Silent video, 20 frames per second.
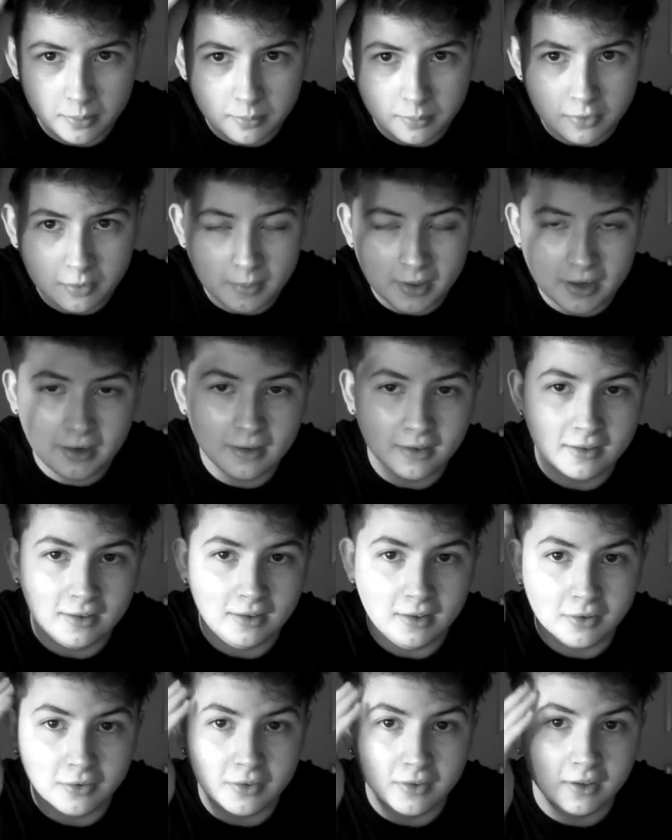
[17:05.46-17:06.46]

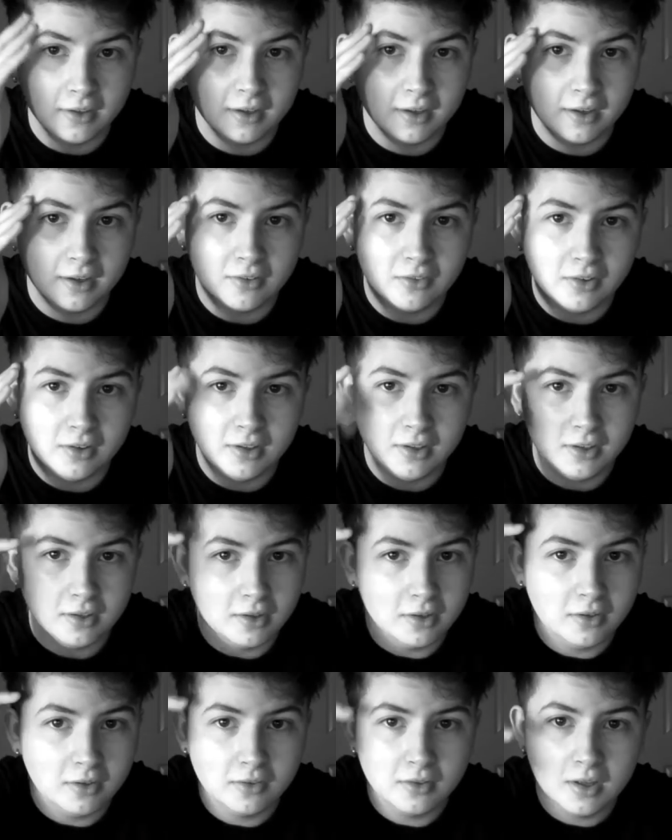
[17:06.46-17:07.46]
dramatically, I think, actually,
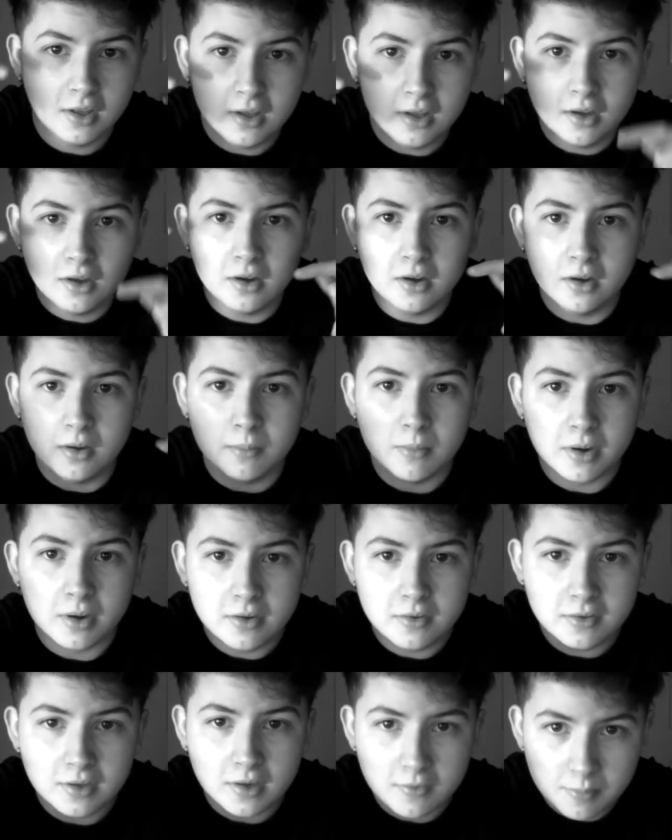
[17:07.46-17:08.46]
because I
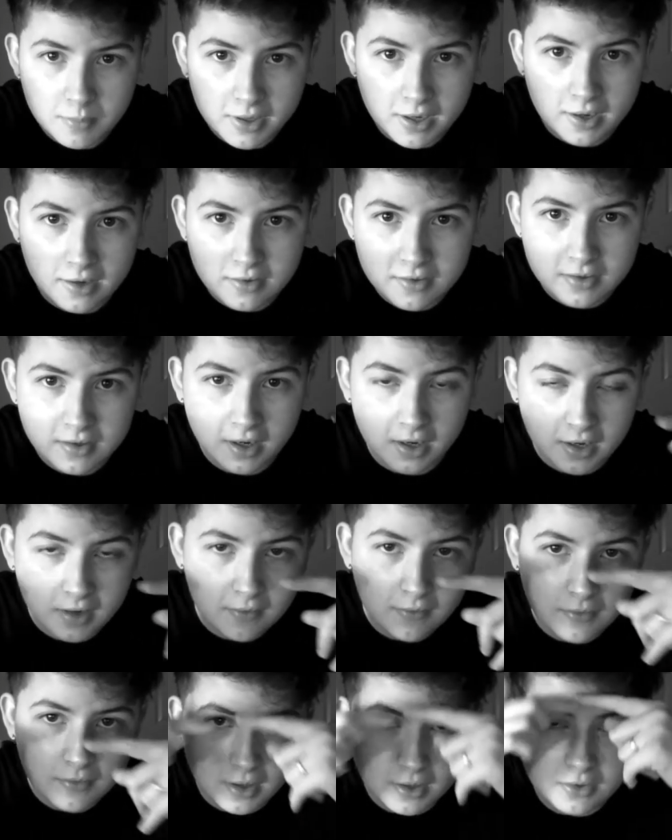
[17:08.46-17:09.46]
used to have my head
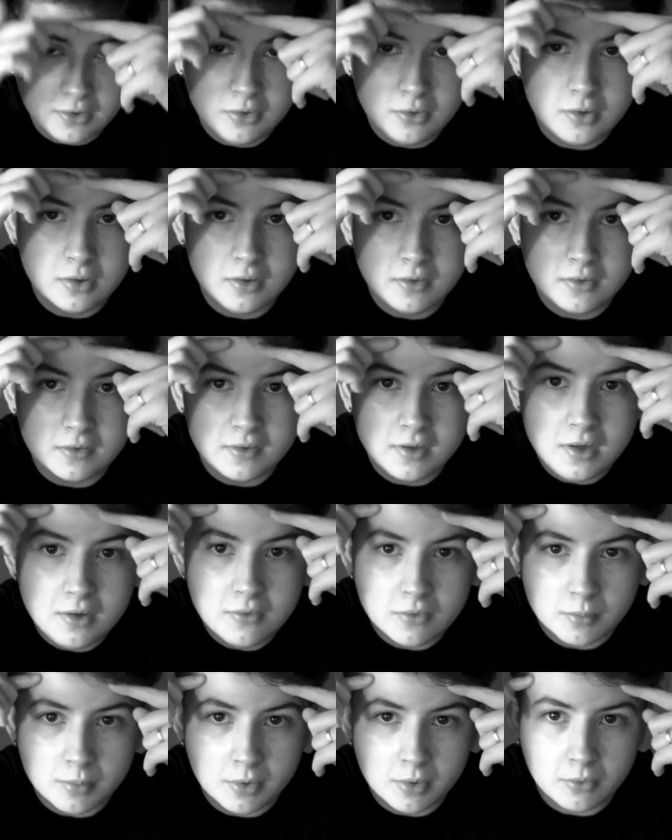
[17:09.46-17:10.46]
shaved, and you could see
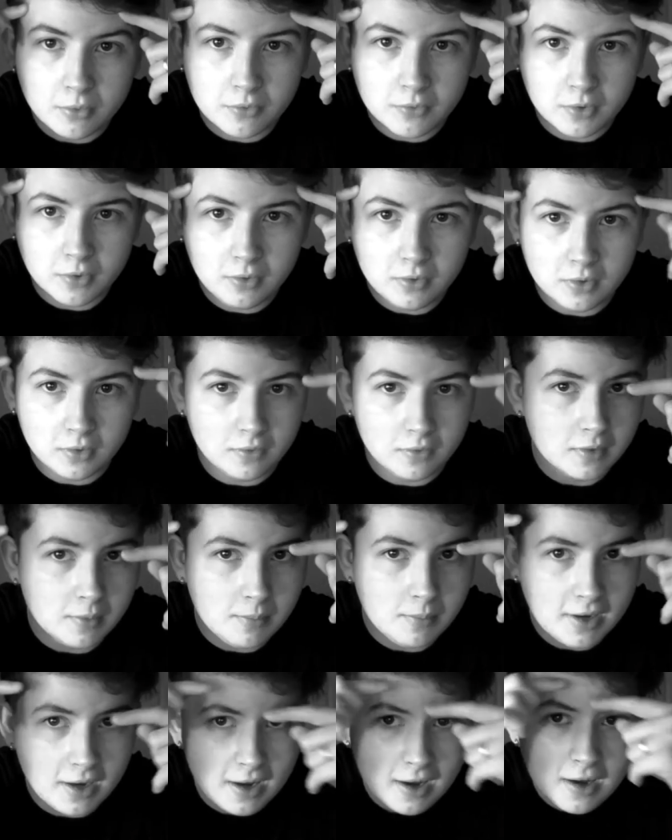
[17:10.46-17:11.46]
from old photos that
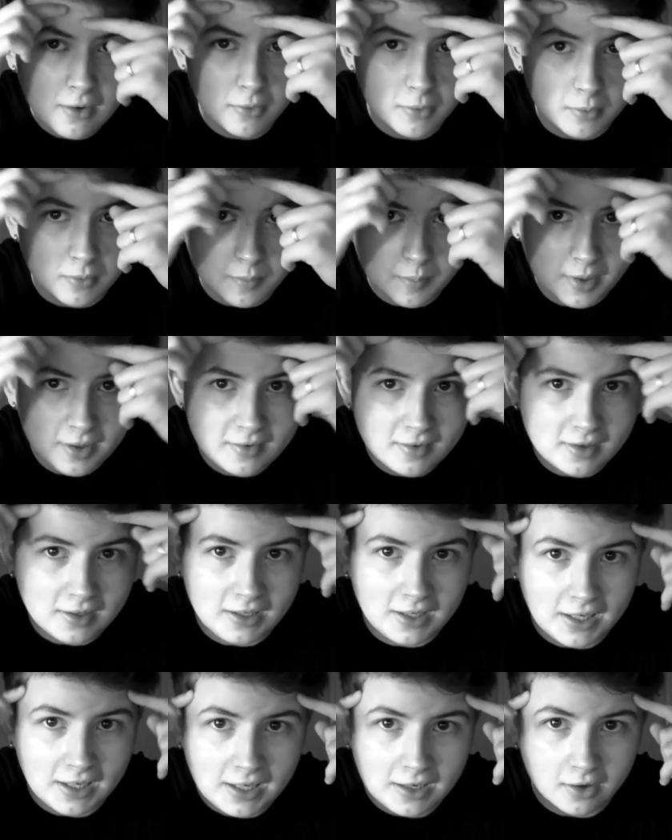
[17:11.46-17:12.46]
my hairline was basically
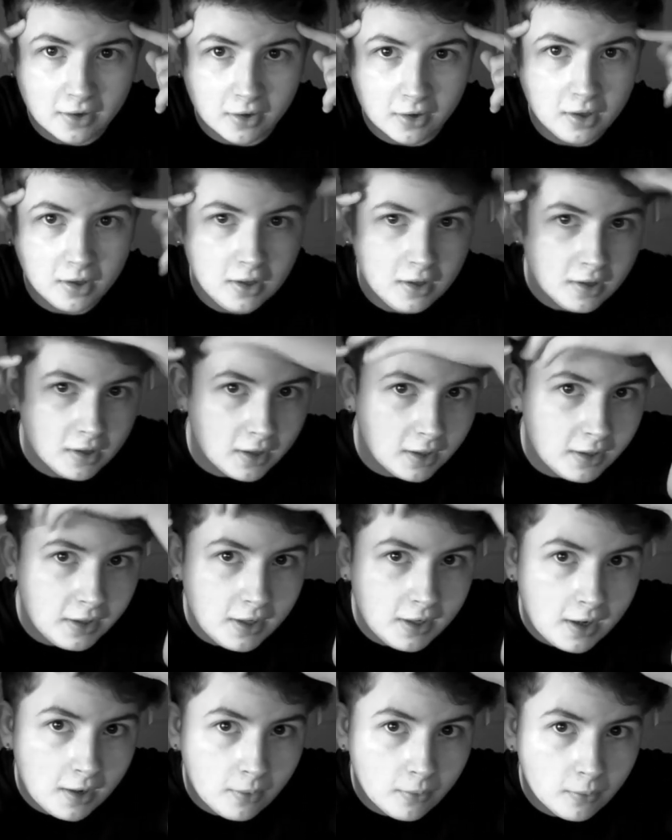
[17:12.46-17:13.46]
here, and
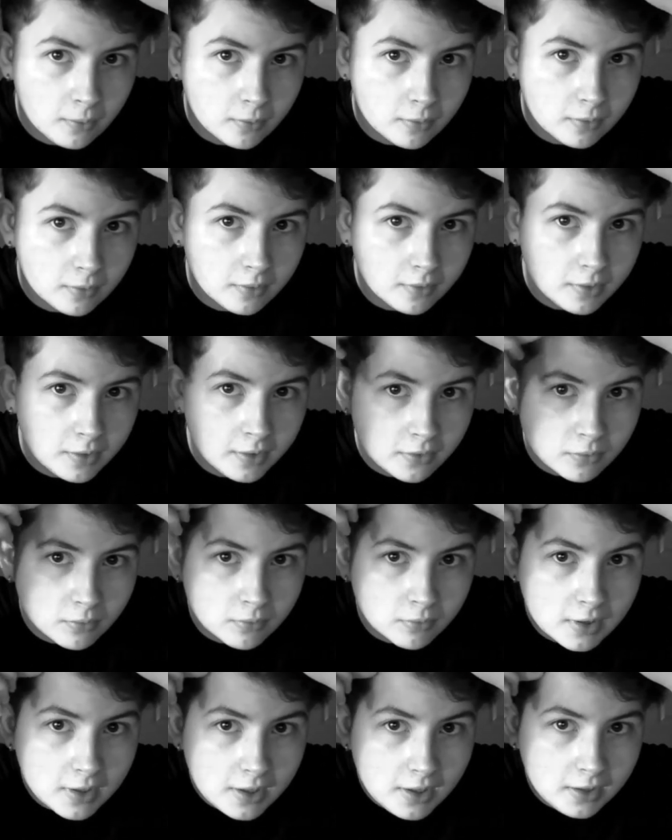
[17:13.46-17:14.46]
now it's
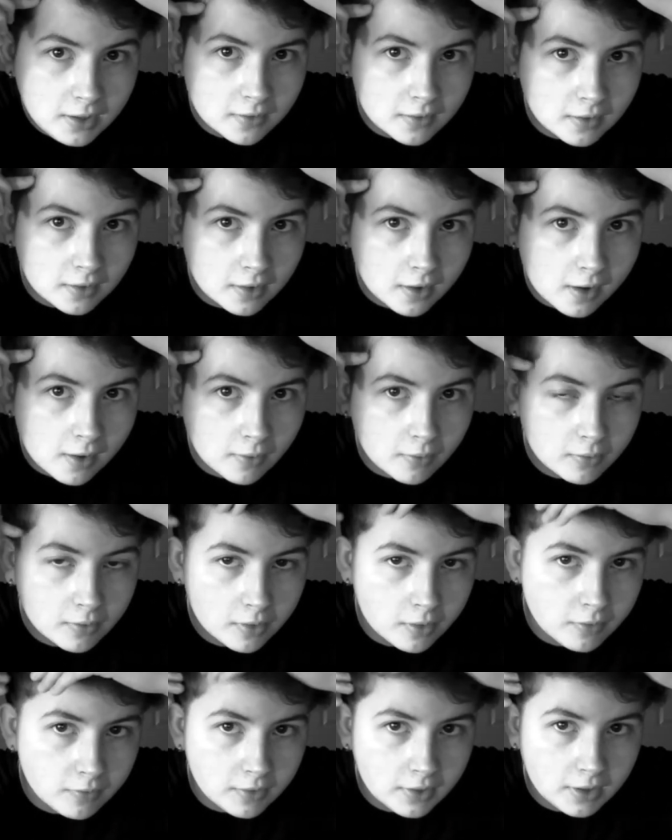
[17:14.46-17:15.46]
really thinned out
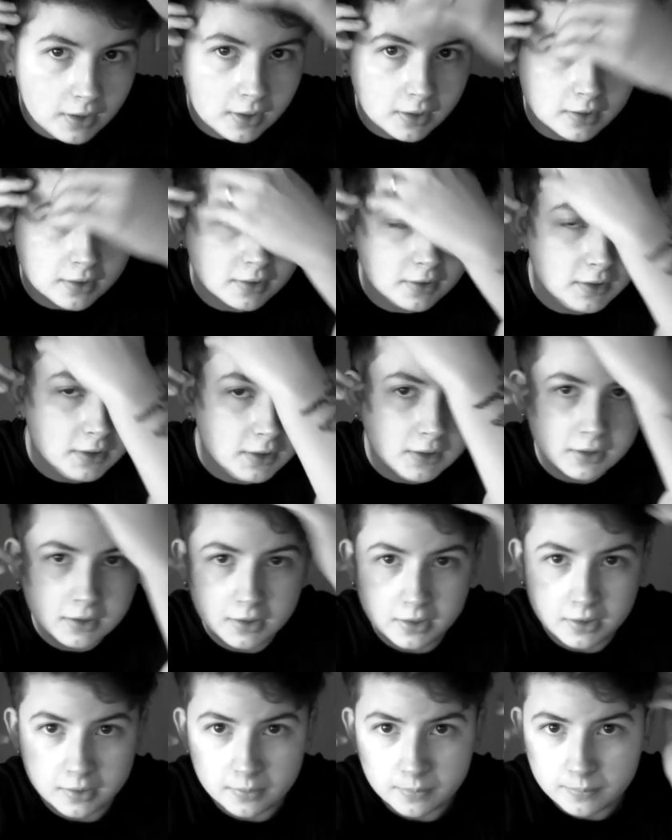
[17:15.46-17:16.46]
over here,
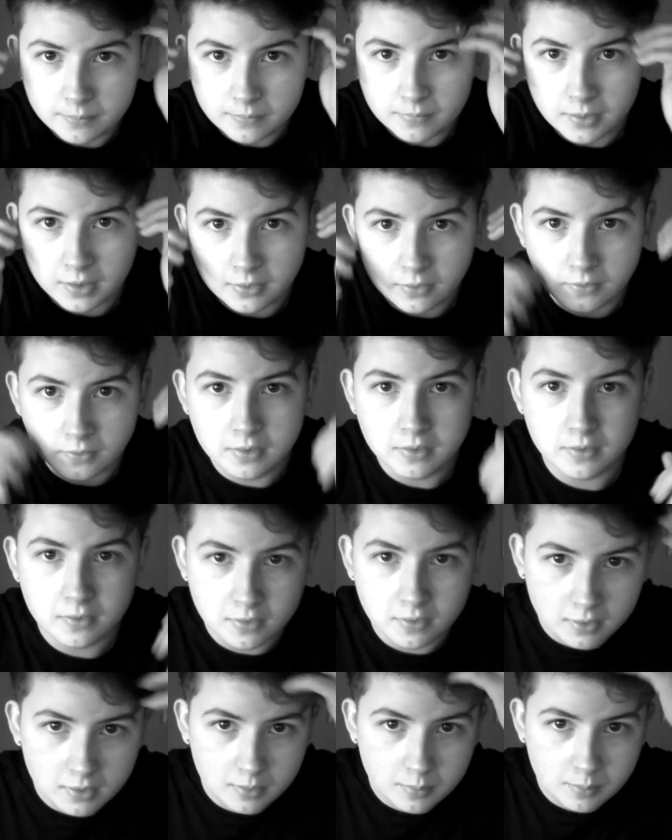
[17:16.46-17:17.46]
and on the other
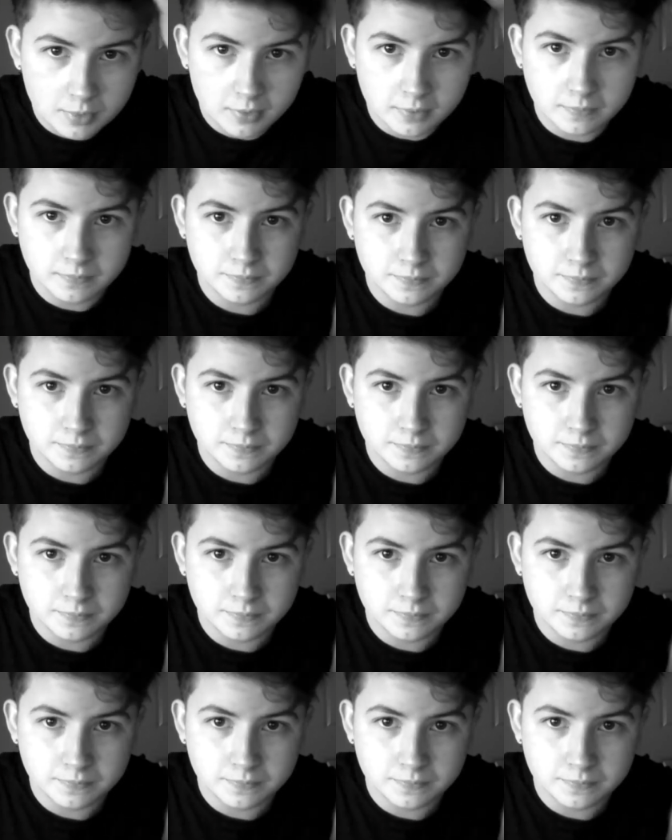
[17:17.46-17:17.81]
side. But